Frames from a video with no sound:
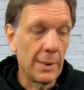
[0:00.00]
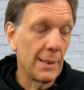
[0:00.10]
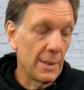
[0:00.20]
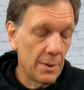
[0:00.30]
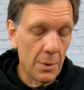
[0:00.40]

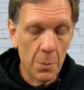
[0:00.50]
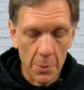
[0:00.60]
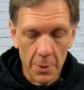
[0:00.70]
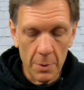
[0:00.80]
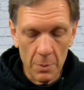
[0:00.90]
and they still
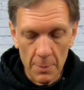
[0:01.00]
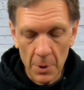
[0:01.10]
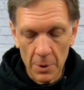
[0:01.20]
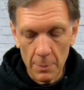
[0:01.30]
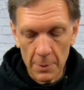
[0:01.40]
work
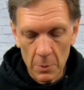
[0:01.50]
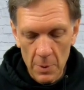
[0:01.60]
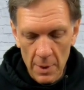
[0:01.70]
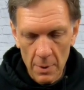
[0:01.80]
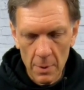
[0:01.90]
remarkably
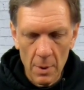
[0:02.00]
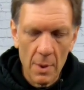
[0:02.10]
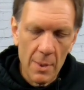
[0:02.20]
well.